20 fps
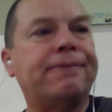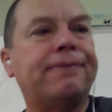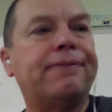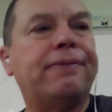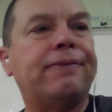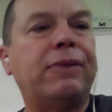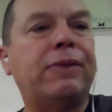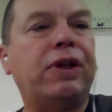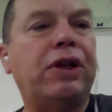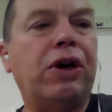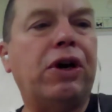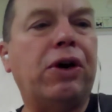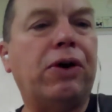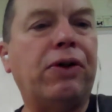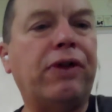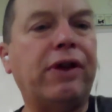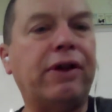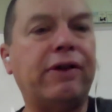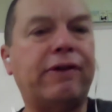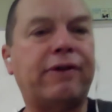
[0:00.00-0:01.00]

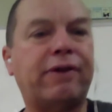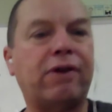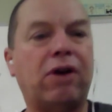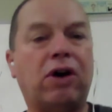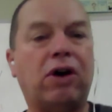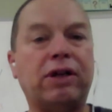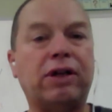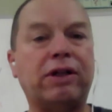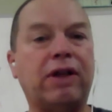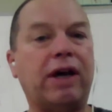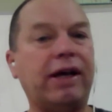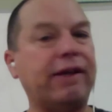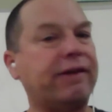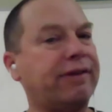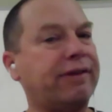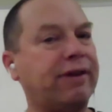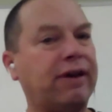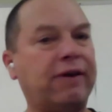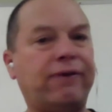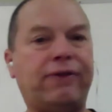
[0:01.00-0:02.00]
this online
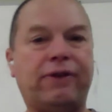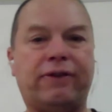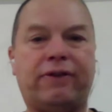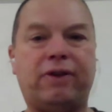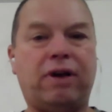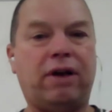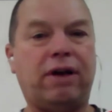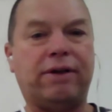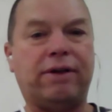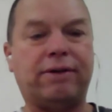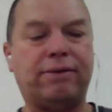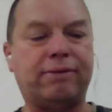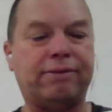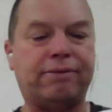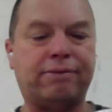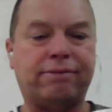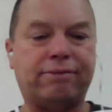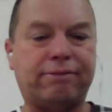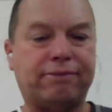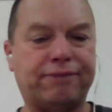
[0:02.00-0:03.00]
stuff it's not
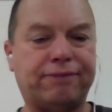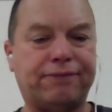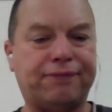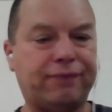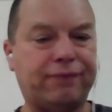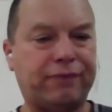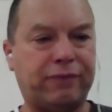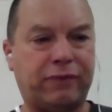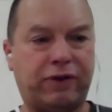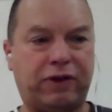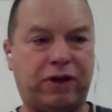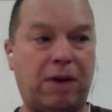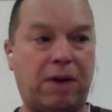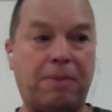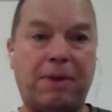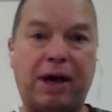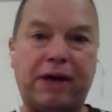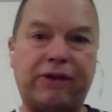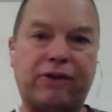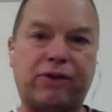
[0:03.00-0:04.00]

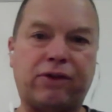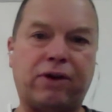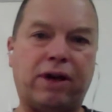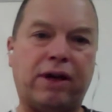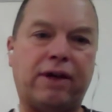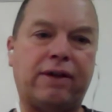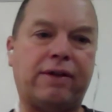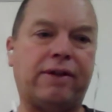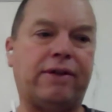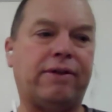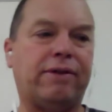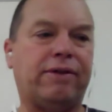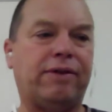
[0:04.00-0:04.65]
my strength.